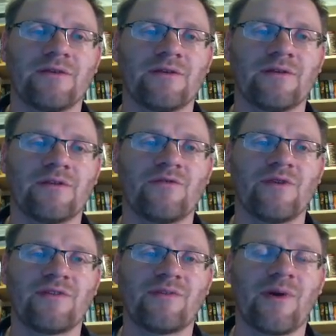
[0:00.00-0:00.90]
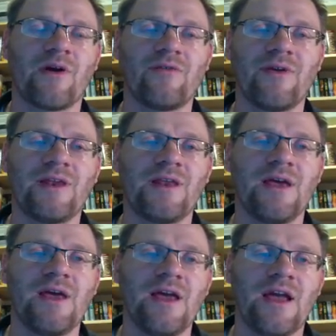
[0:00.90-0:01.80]
to raise the power of n,
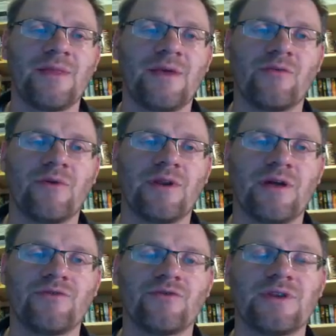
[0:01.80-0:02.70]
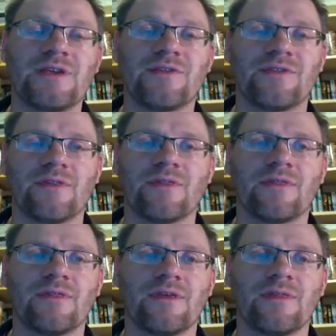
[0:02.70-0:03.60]
and the other one underneath
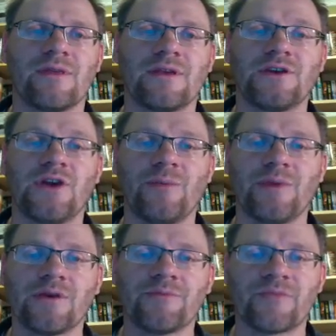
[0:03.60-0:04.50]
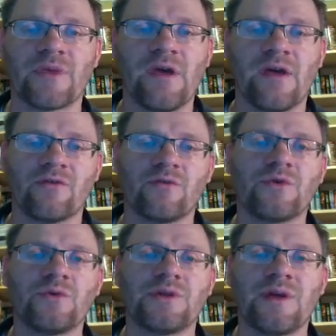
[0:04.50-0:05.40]
in the denominator. So
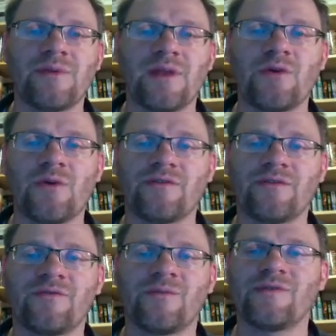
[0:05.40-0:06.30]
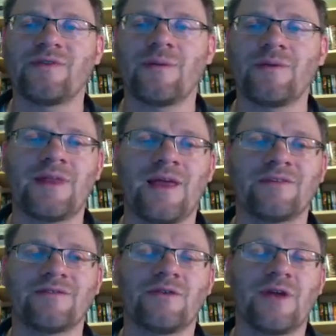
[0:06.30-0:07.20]
don't attempt any questions from the assignment that
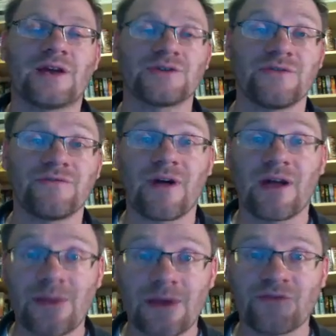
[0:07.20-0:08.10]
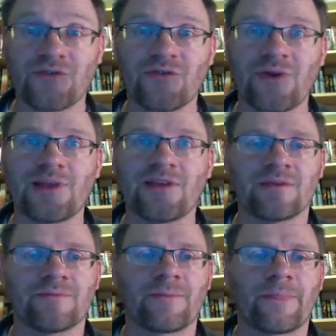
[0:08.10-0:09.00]
ask you to actually find the interest rate.
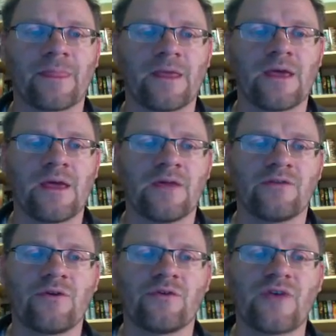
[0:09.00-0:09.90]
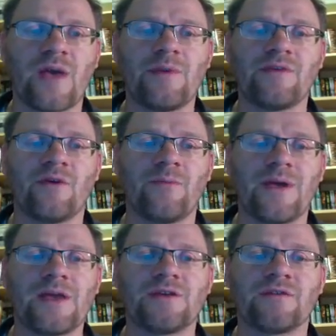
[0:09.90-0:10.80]
So your assignment is on
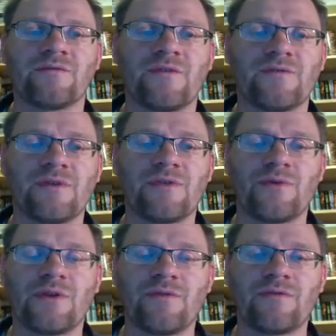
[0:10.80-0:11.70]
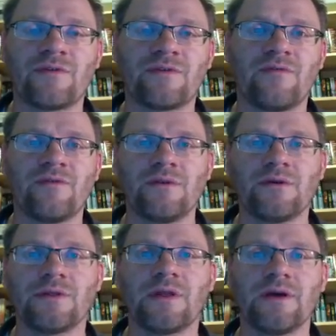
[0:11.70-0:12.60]
pages 53 to 57.
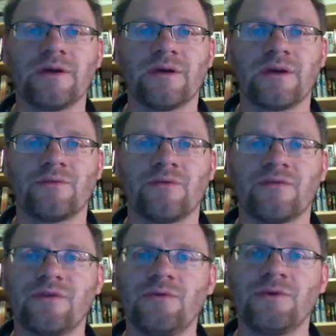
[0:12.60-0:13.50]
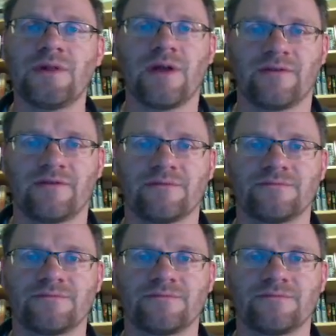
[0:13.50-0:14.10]
Good luck, and we'll see you in class.